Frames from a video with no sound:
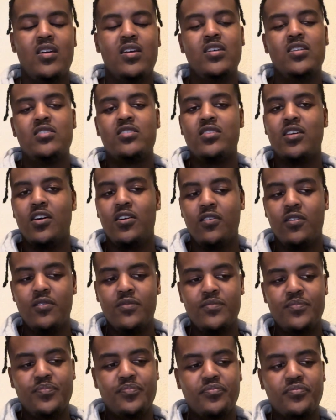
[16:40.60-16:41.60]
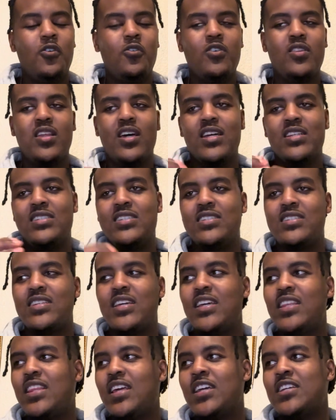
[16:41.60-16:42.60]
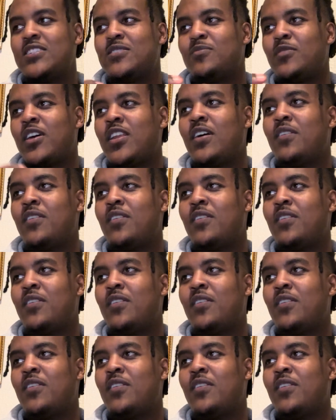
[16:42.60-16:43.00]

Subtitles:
So all that to say this, man,